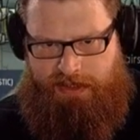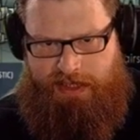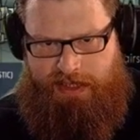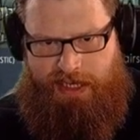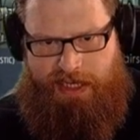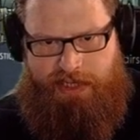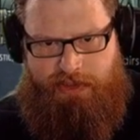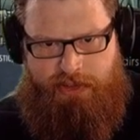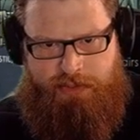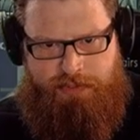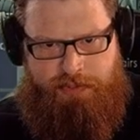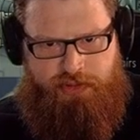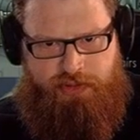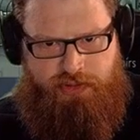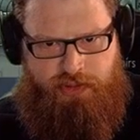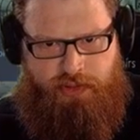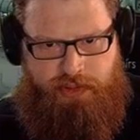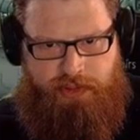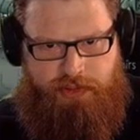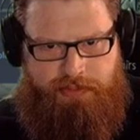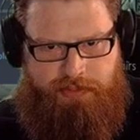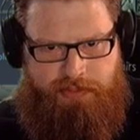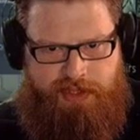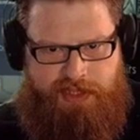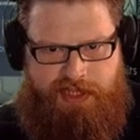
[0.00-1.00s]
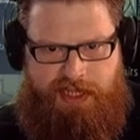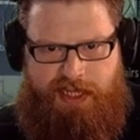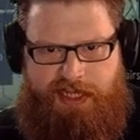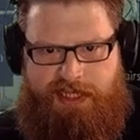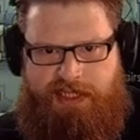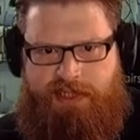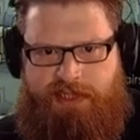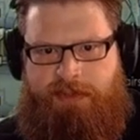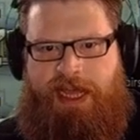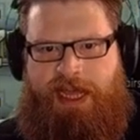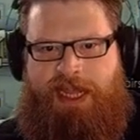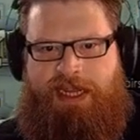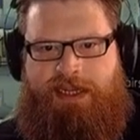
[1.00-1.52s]
I use petroleum just to add
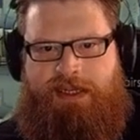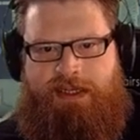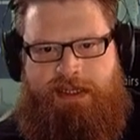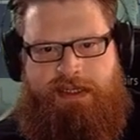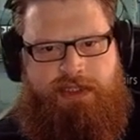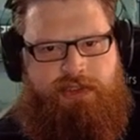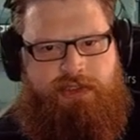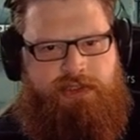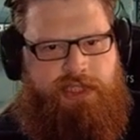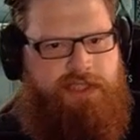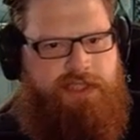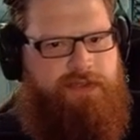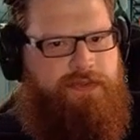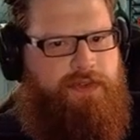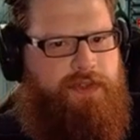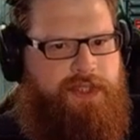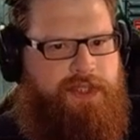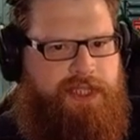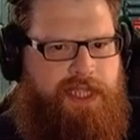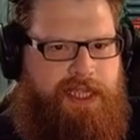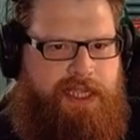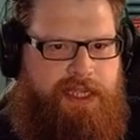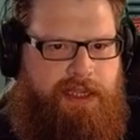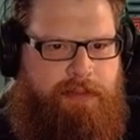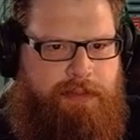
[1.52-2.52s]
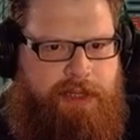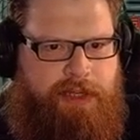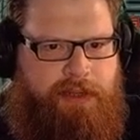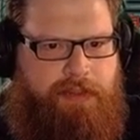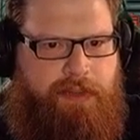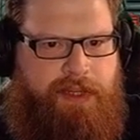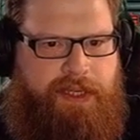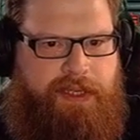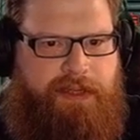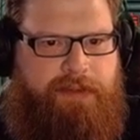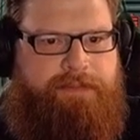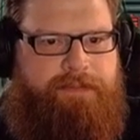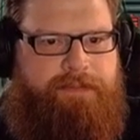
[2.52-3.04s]
some hand in, it transfers the heat a bit quicker.